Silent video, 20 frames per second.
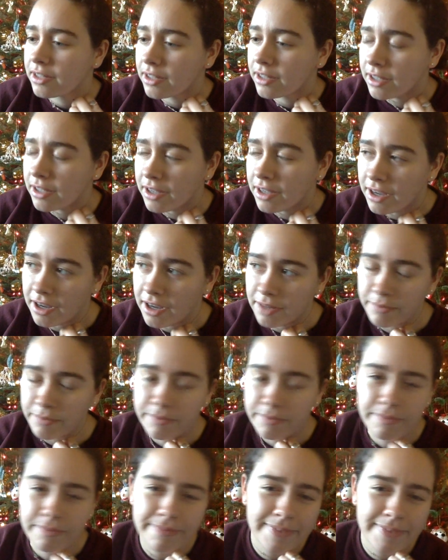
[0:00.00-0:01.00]
I
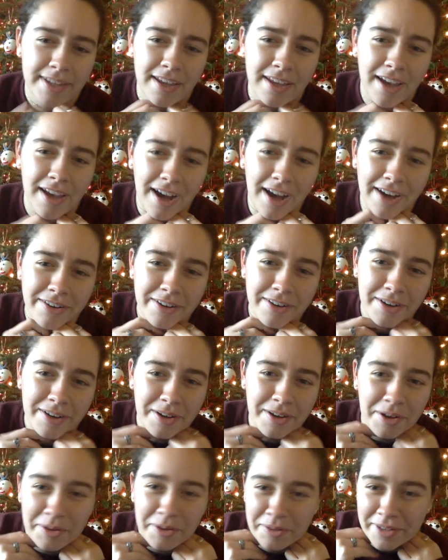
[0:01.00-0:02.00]
don't
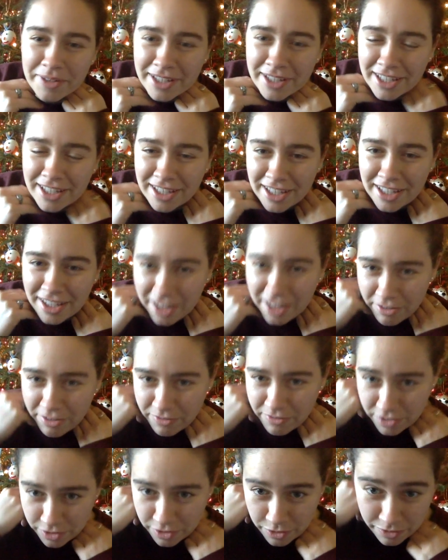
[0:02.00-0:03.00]
know if
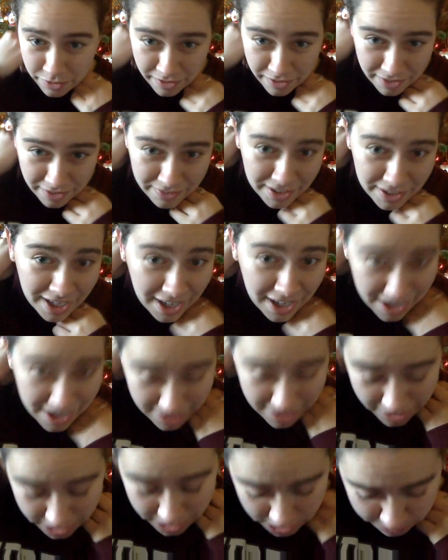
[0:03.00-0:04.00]
you've ever had
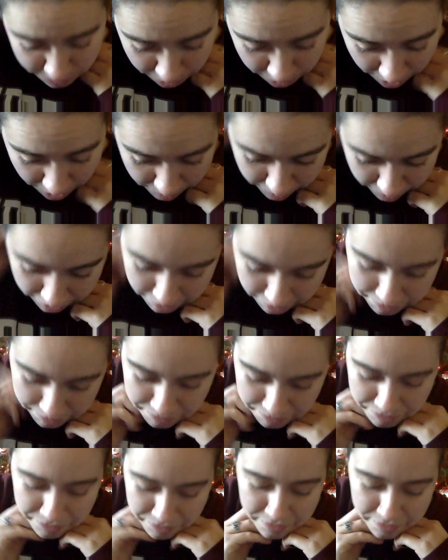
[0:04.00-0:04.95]
this problem.